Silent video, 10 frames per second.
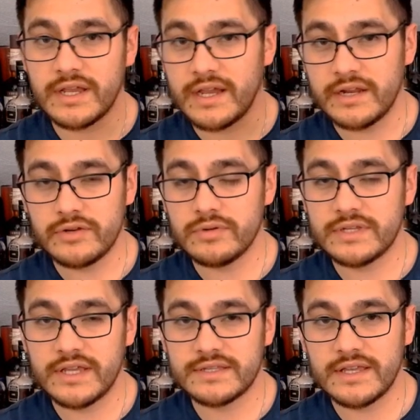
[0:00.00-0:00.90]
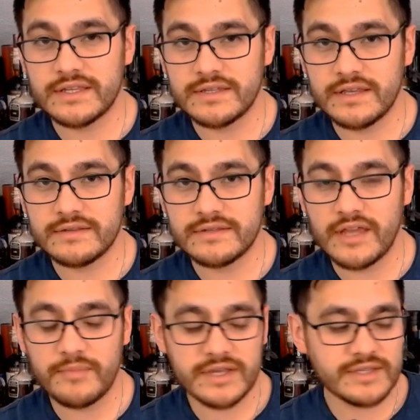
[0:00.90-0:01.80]
kind of do a taste test side
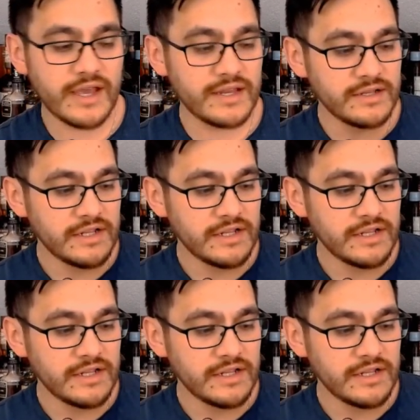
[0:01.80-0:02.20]
by side,